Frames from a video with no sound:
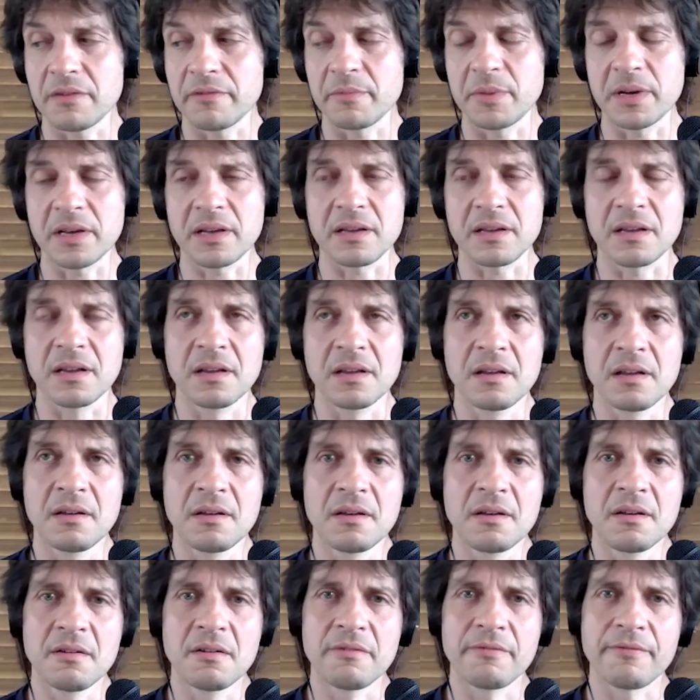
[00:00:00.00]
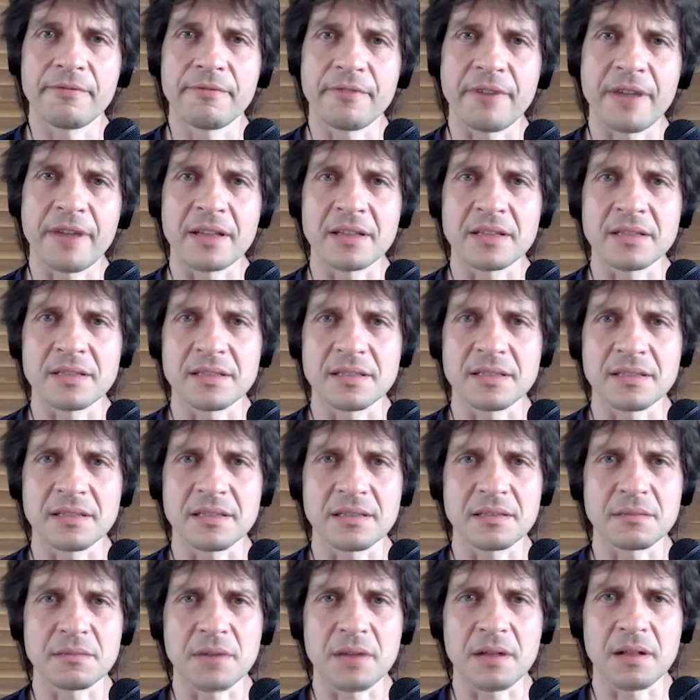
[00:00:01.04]
of my friends
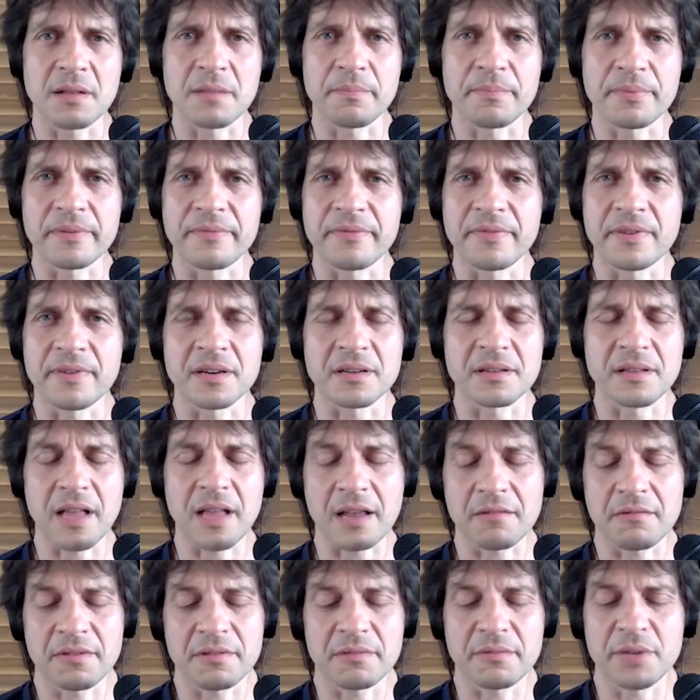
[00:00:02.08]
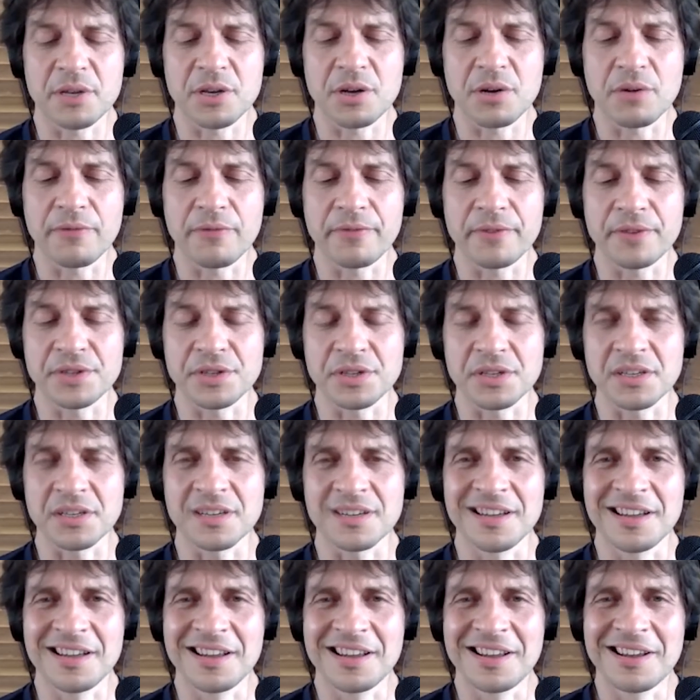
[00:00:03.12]
as well prefer to, when we go fishing,
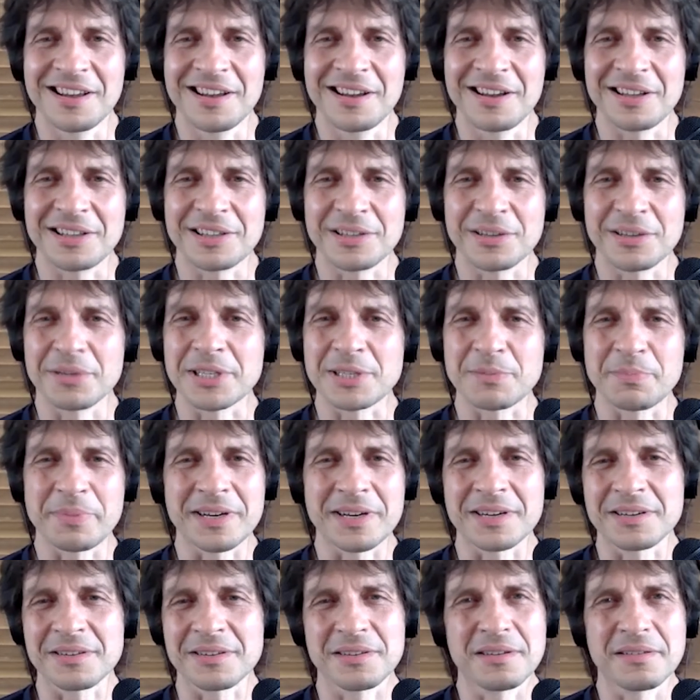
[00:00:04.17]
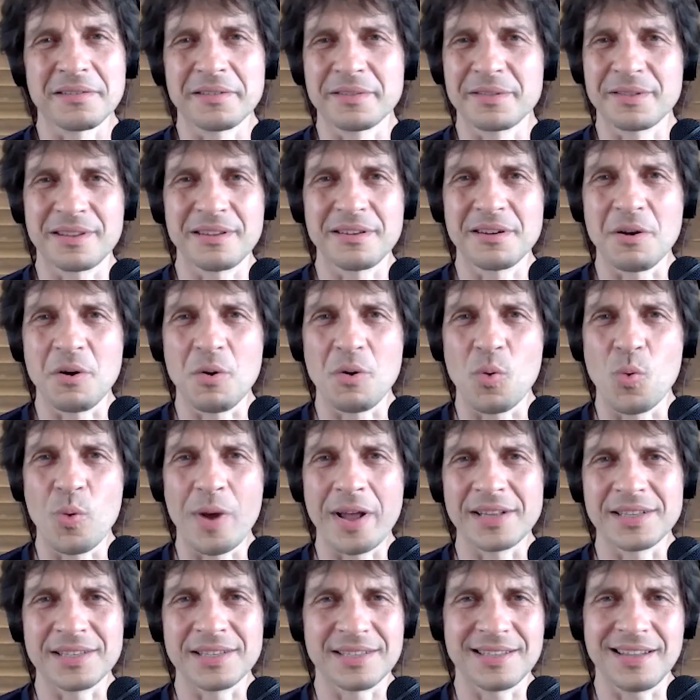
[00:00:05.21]
it's always better to go on,
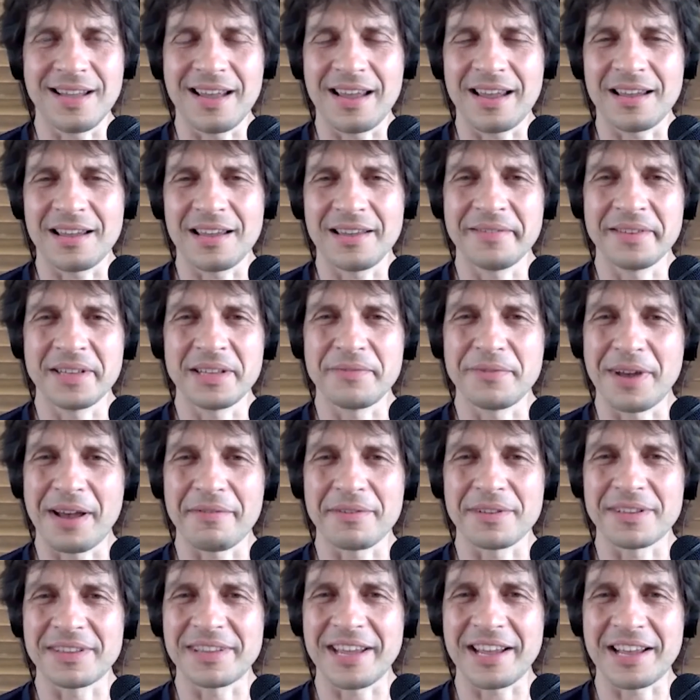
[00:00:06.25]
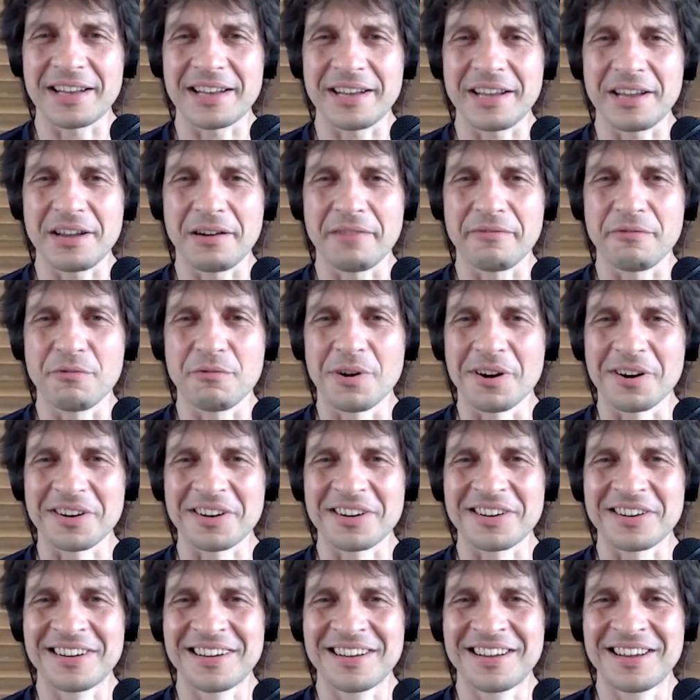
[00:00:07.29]
Wednesday. Even if you have to take a day off
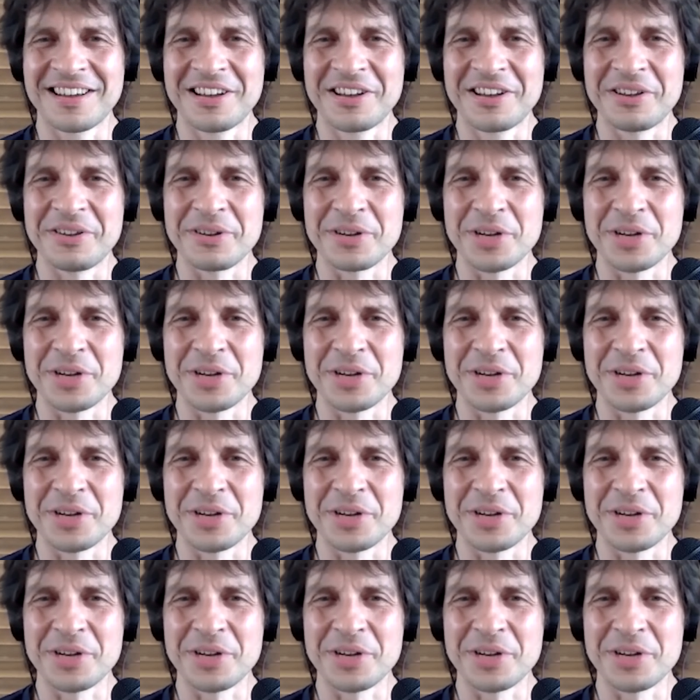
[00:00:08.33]
work, you